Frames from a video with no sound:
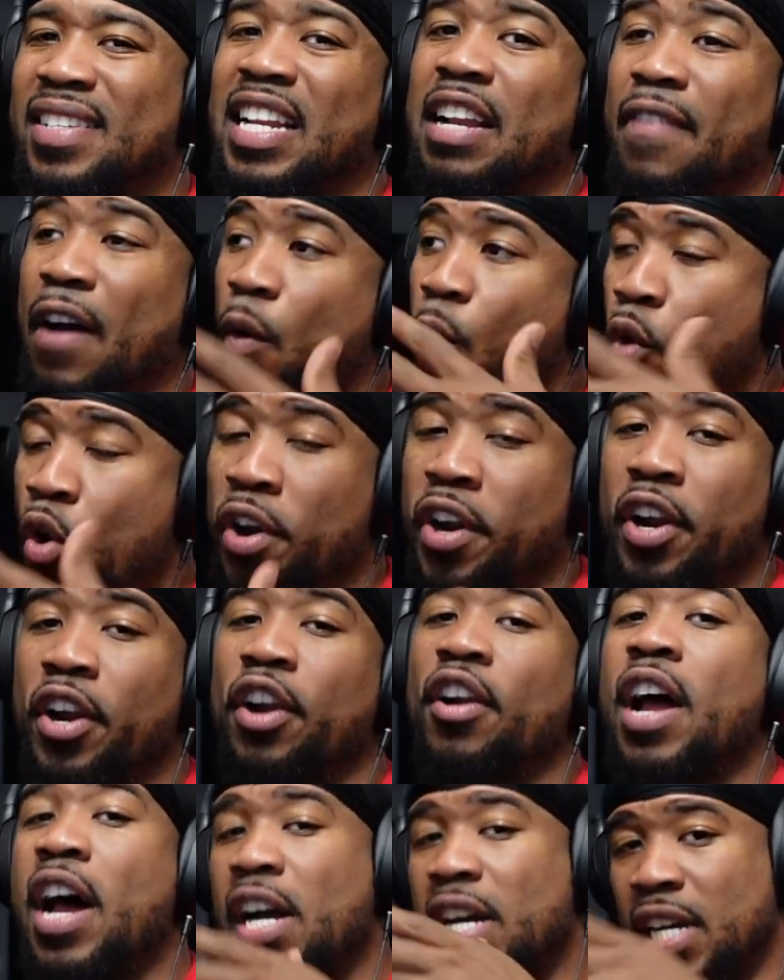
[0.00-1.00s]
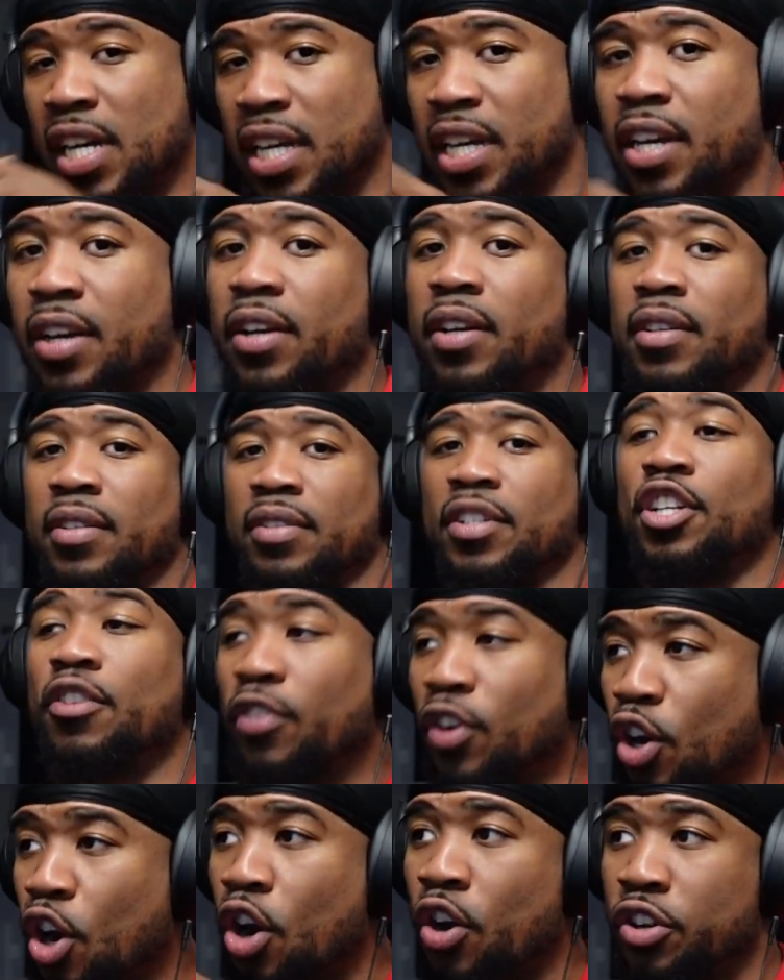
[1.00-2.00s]
saying if I wanted her, I could get her.
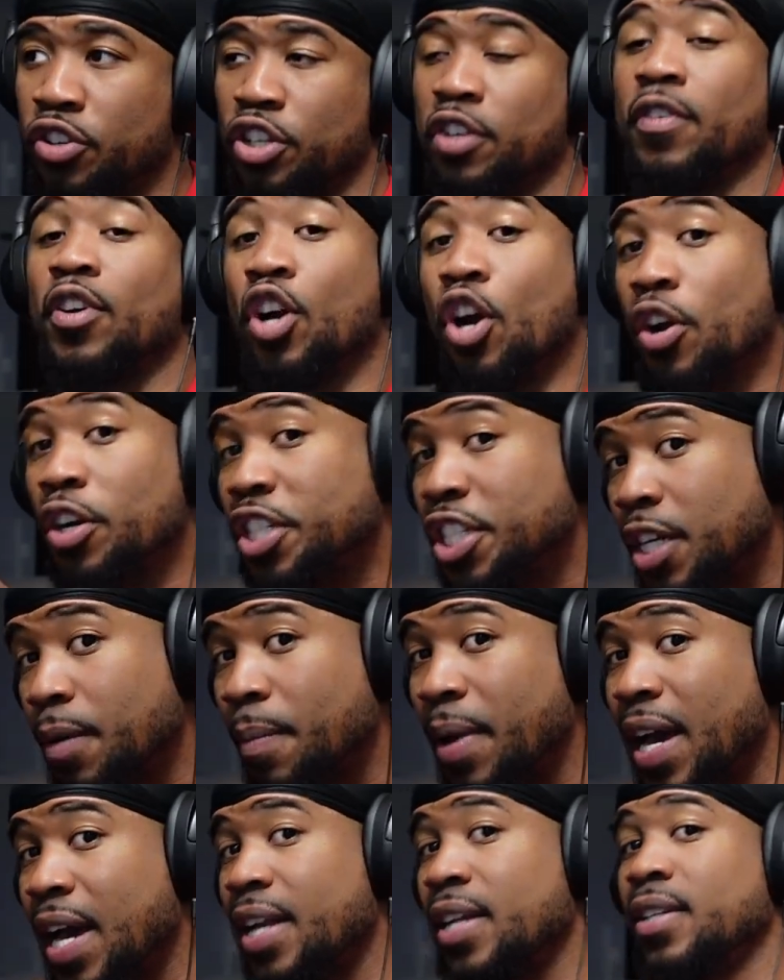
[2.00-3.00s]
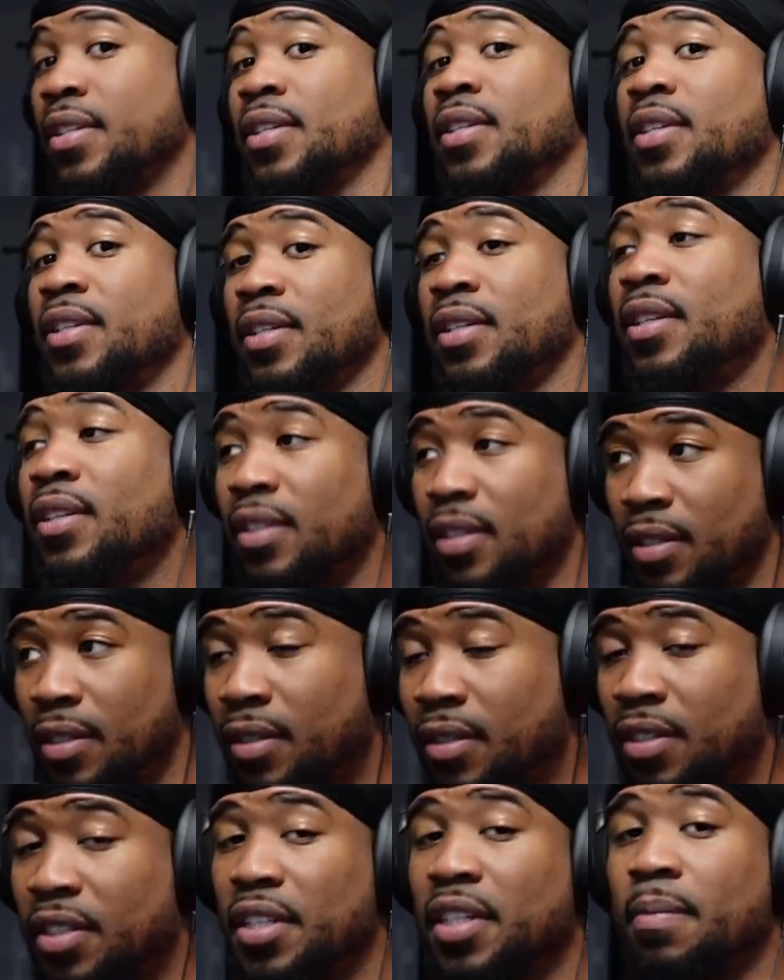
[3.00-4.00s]
Jennifer Garner. Jennifer Garner, she a baddie.
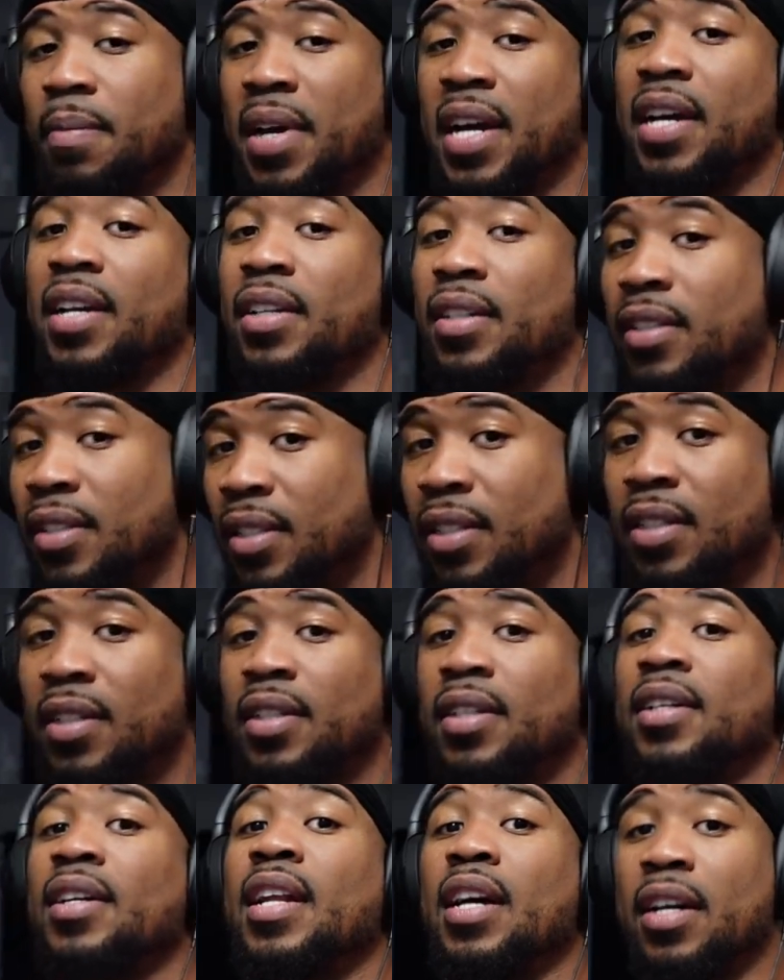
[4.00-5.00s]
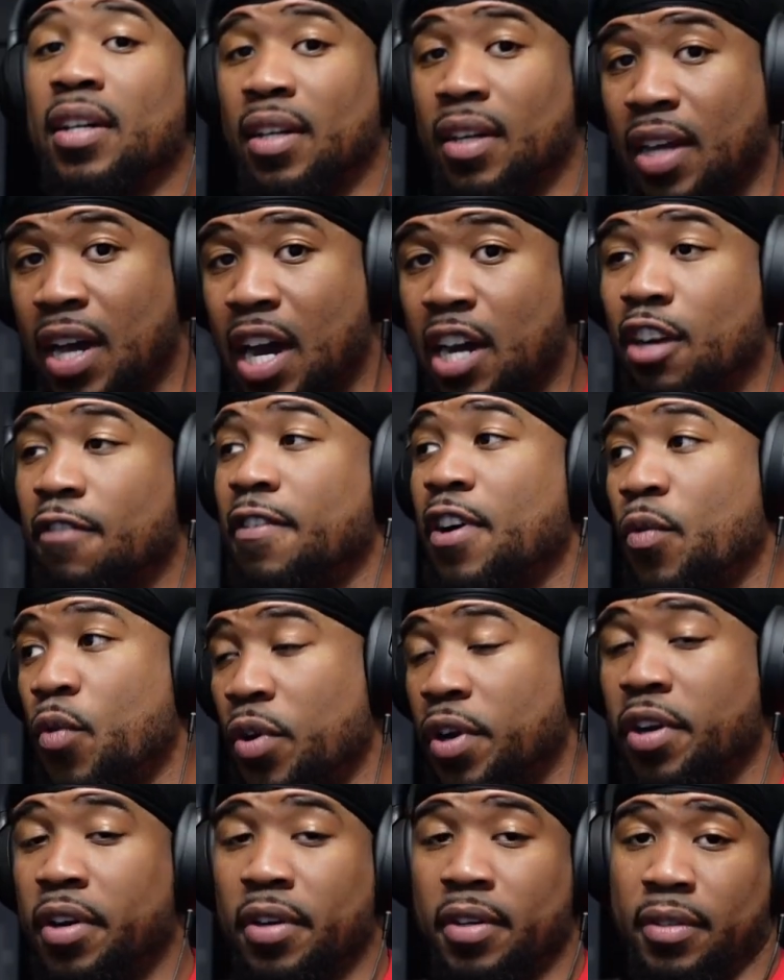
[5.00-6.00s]
She a baddie. And I could have got her if I
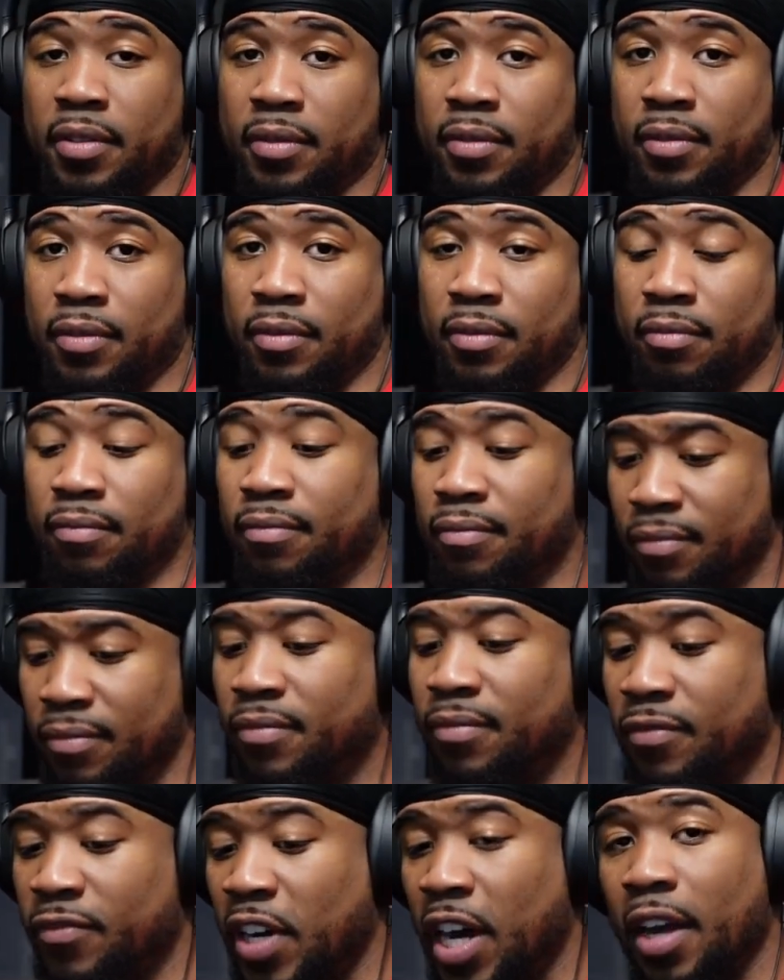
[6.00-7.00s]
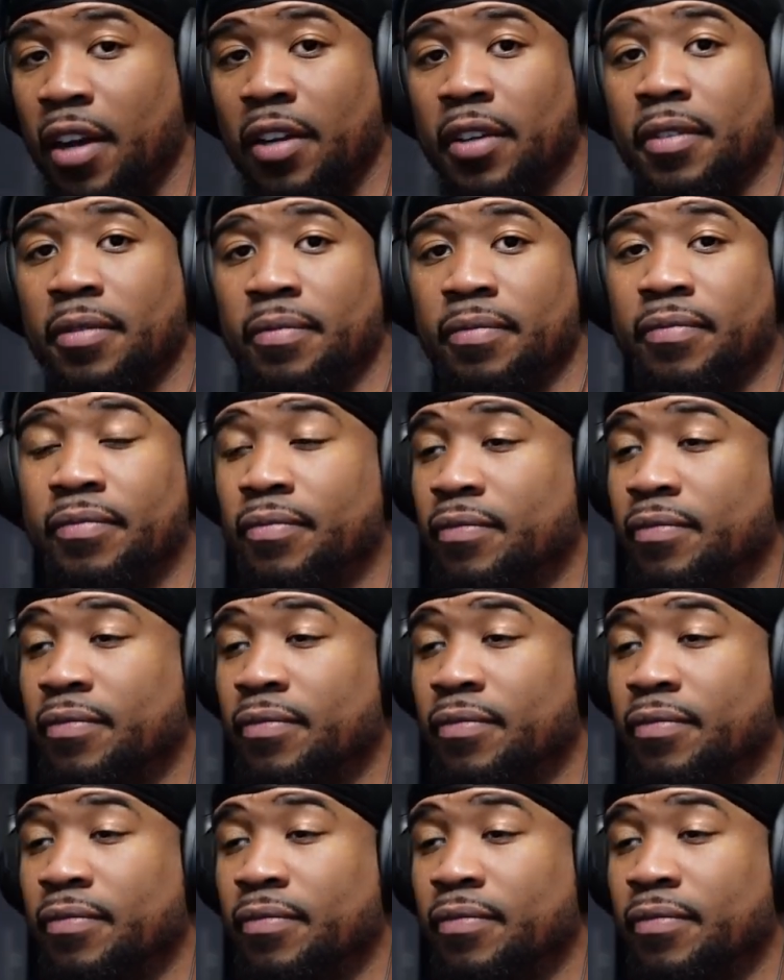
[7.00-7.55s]
wanted her. Fire.